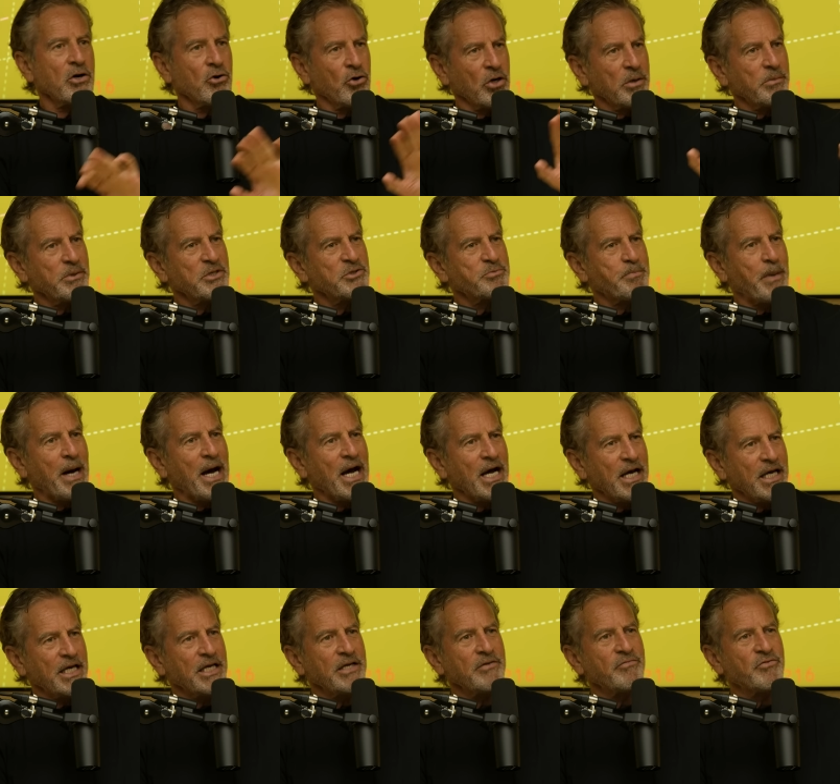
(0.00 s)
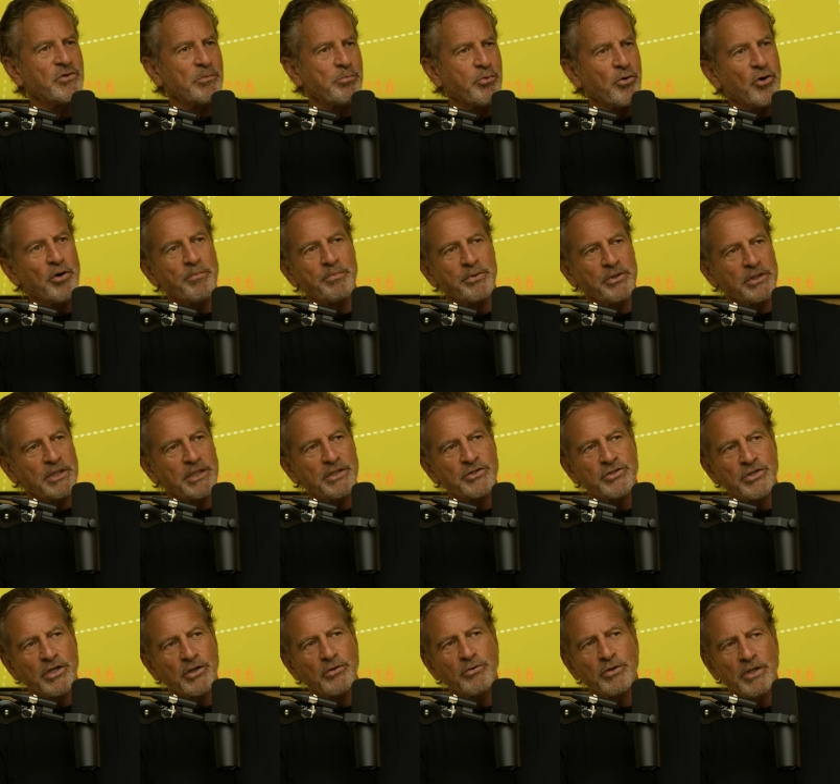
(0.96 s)
our uh, economy has behaved
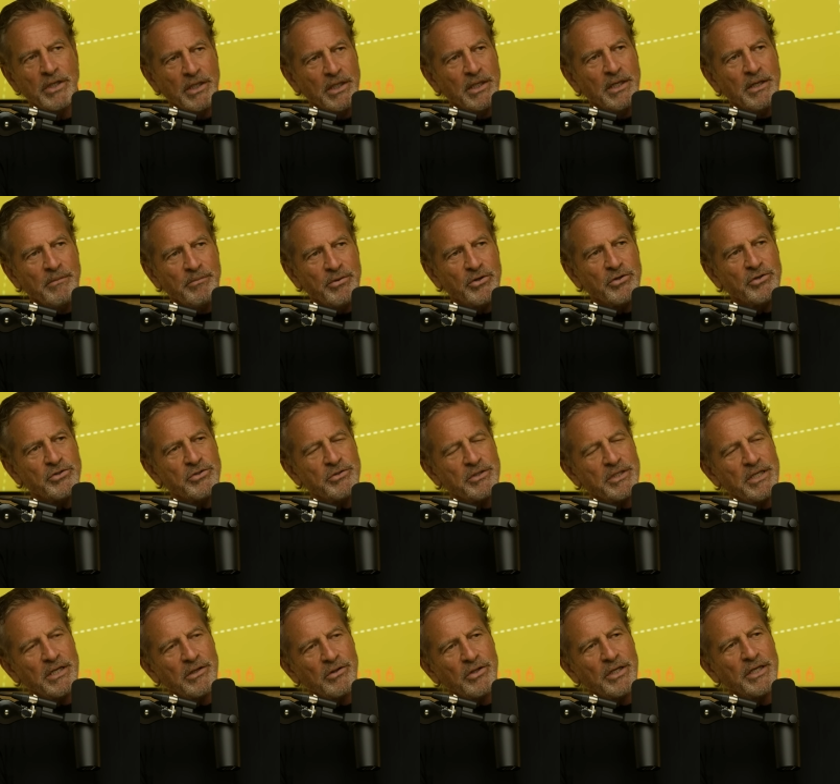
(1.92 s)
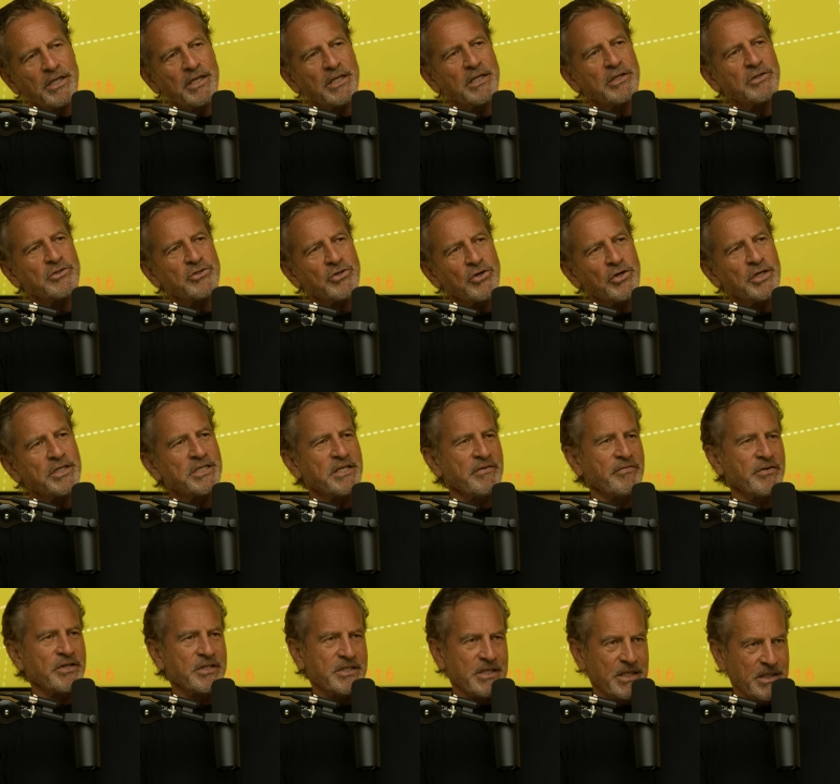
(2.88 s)
appropriately. So because, you know, like in a
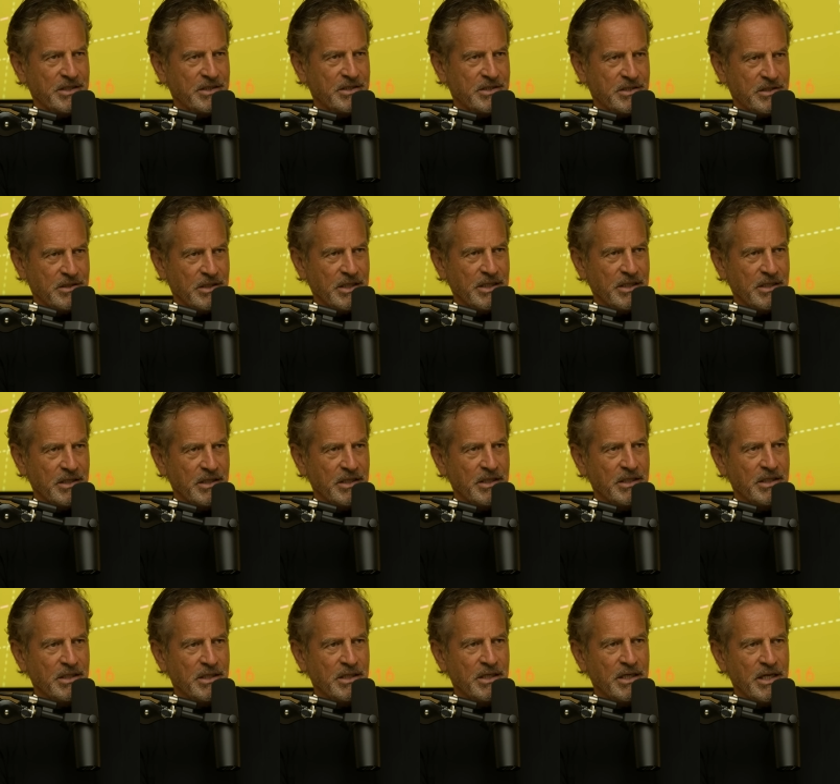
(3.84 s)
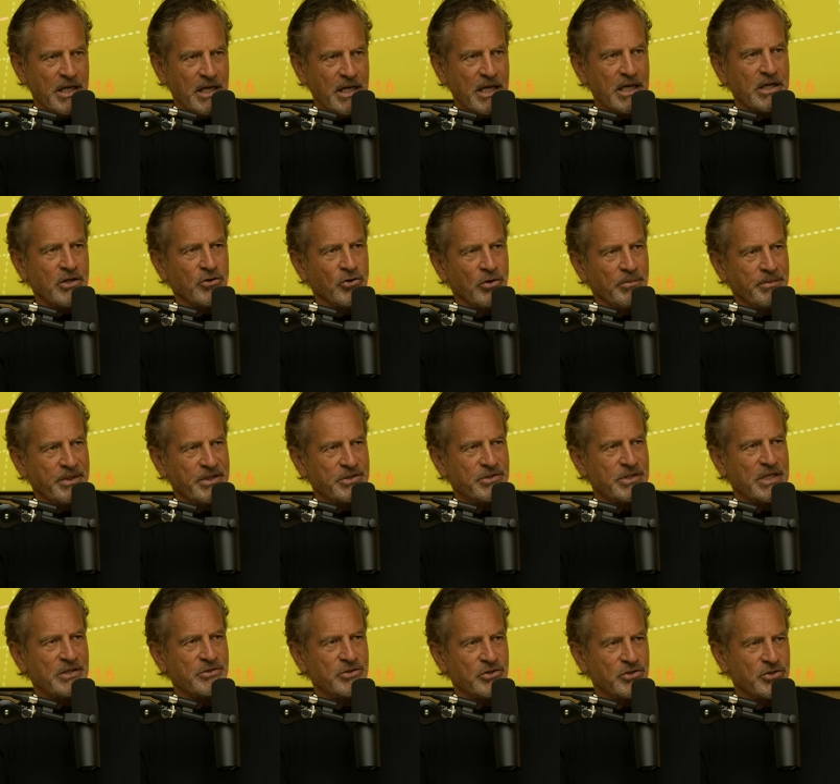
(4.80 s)
scientific sense, like yep, in yep. an
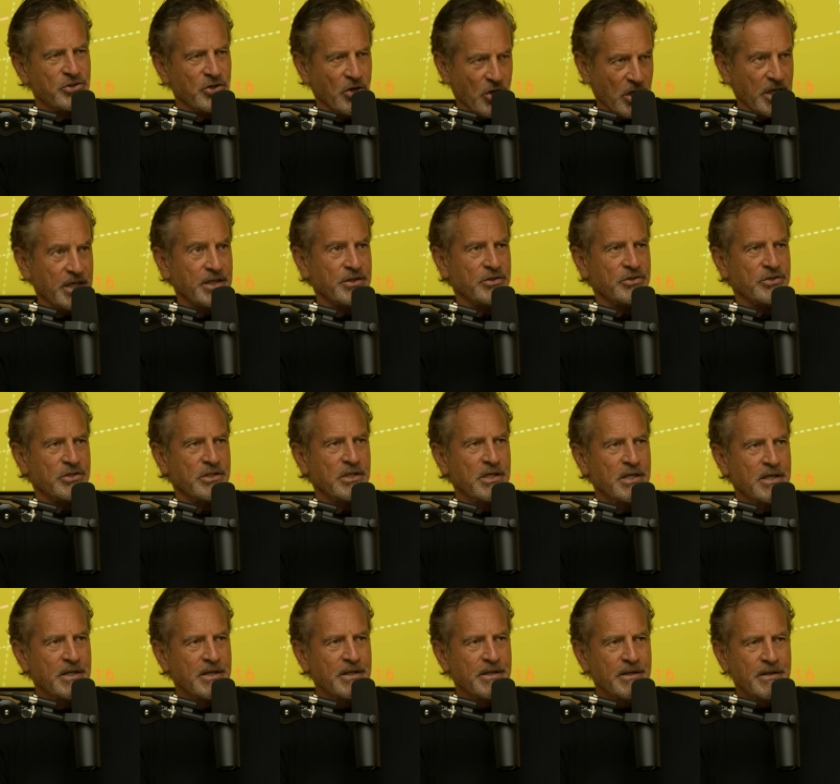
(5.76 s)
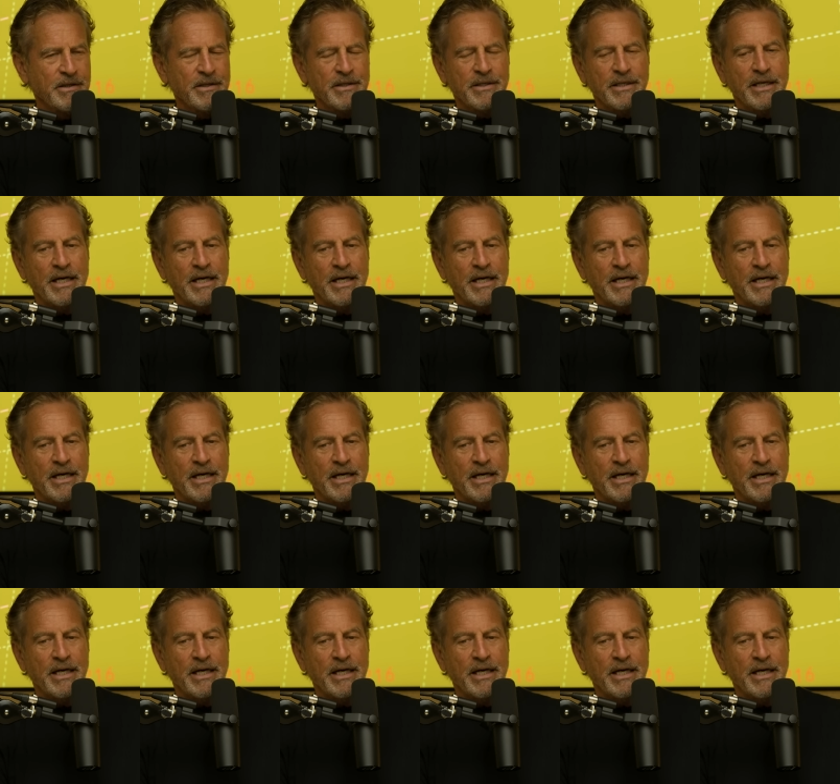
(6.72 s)
economics as a science, yep.